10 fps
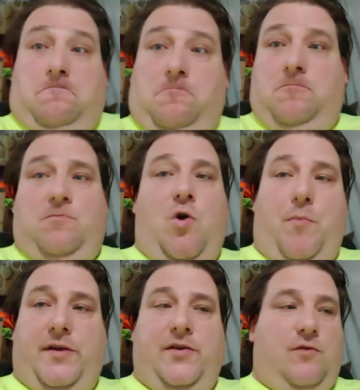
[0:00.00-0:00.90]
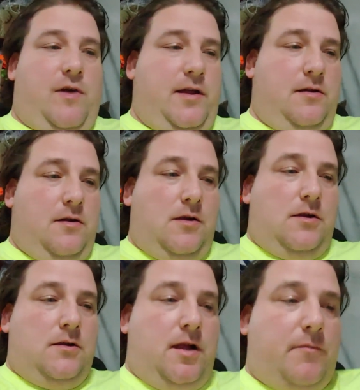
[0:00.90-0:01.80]
No big deal, right?
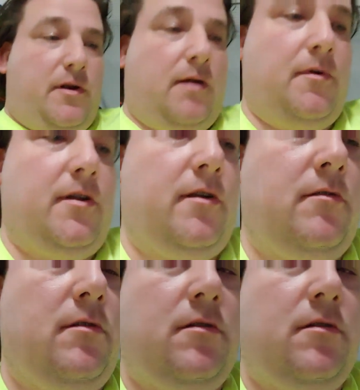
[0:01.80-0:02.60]
Yeah, but um, you know,